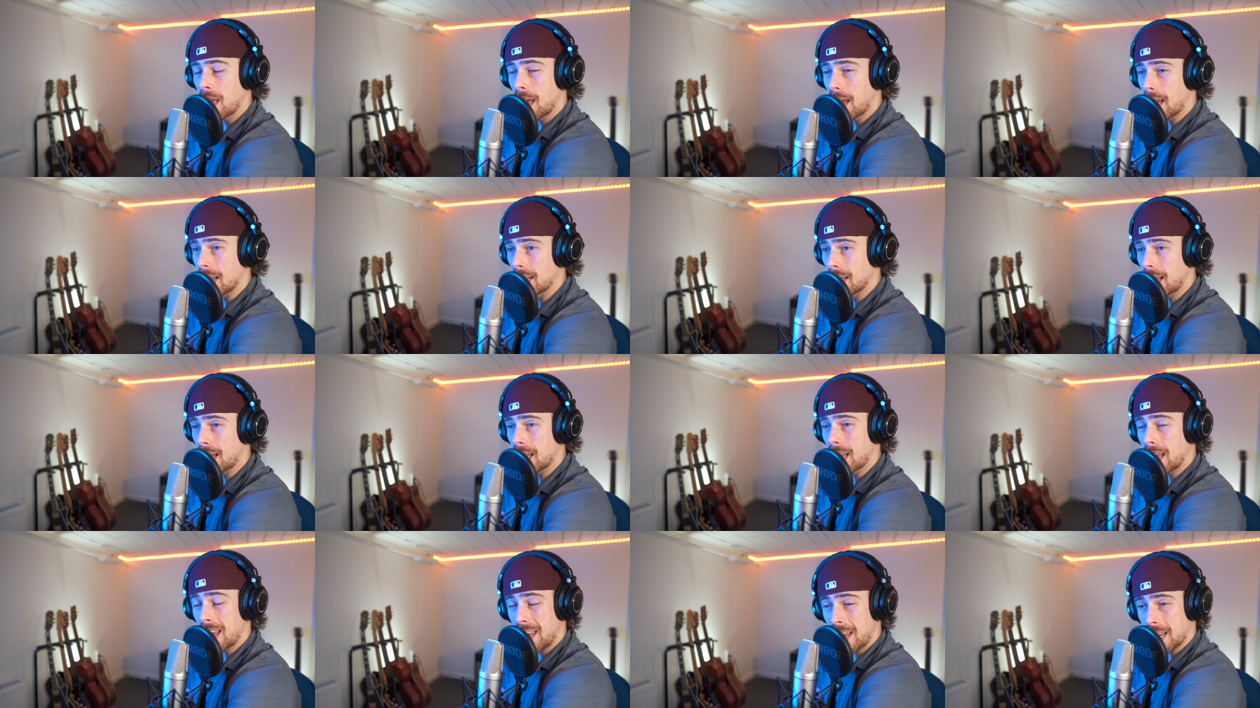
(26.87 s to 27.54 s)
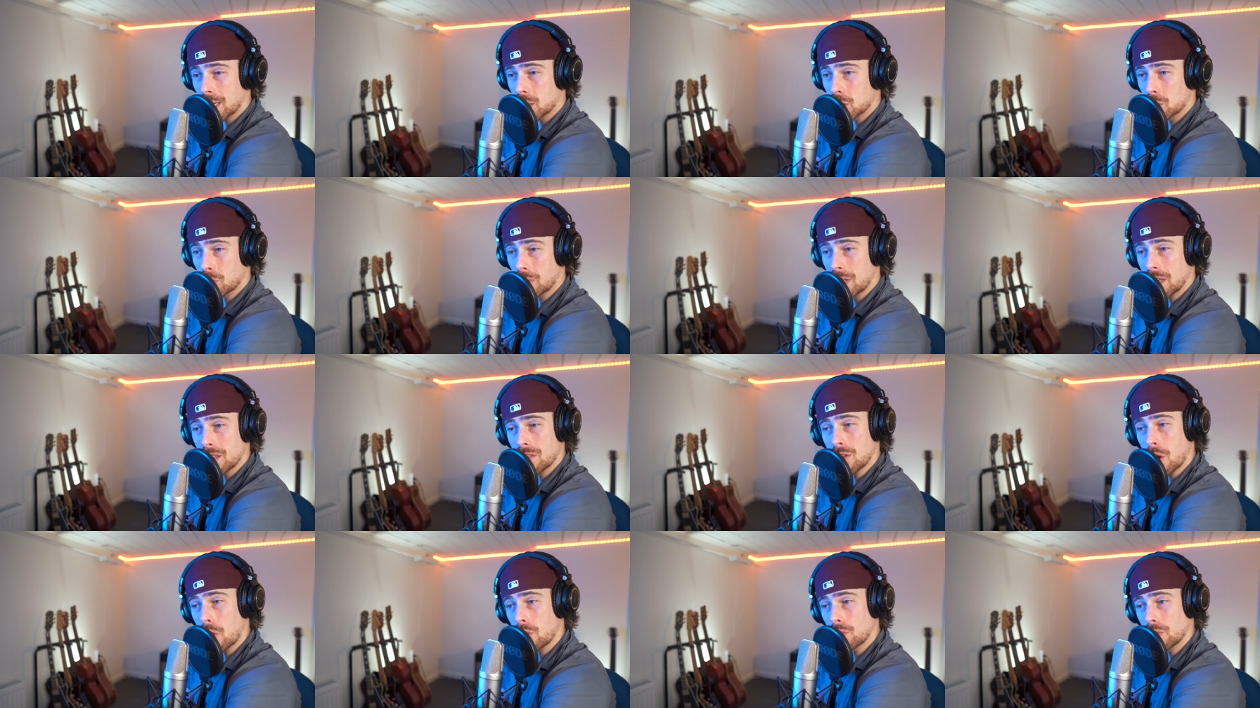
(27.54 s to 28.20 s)
and I
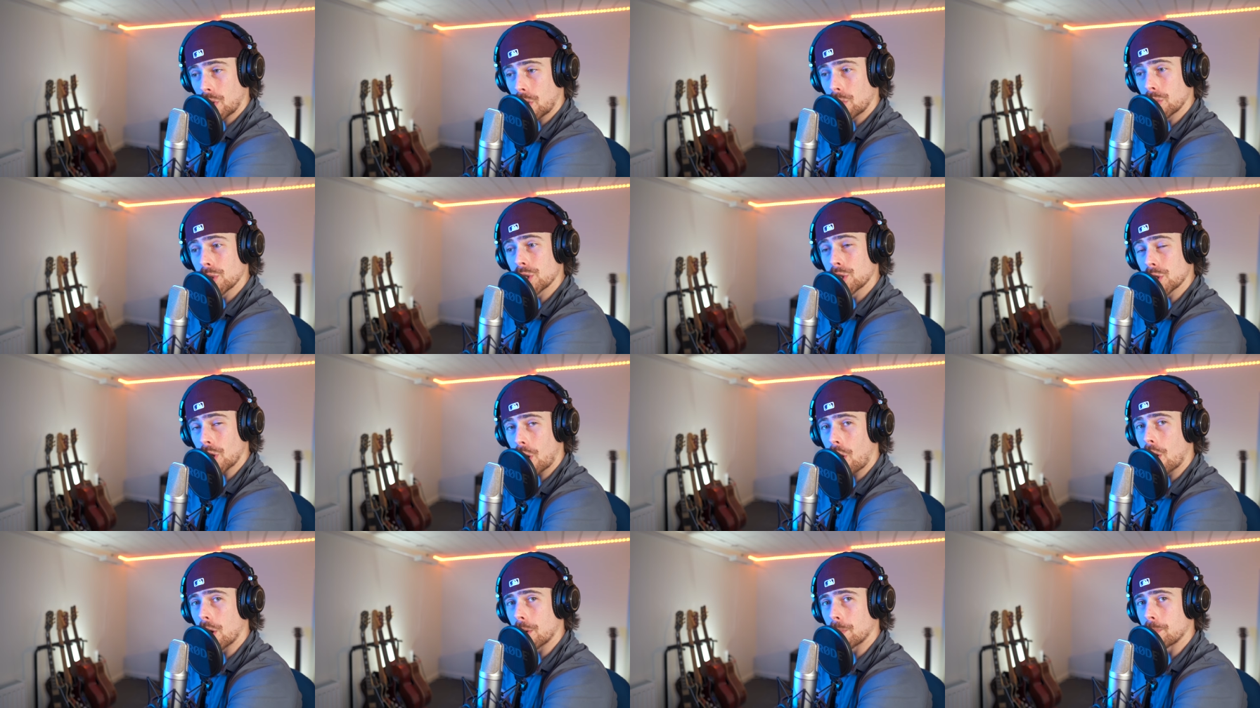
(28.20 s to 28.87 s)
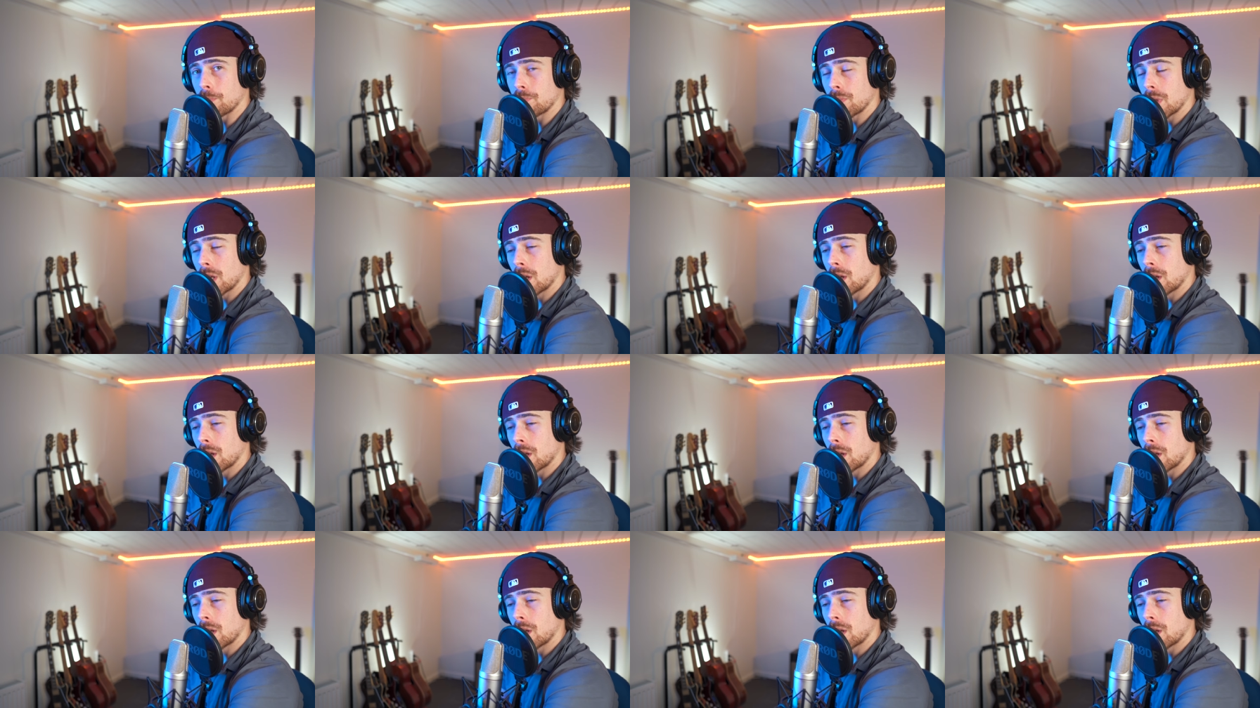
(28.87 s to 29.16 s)
actually don't know the song.